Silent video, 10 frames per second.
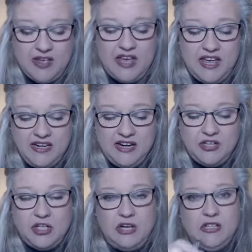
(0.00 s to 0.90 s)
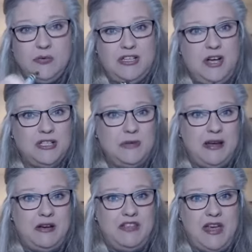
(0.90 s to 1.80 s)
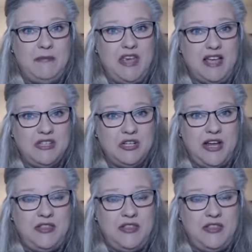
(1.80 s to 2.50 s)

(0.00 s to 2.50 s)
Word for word: Inconjuncts, we talked about them yesterday.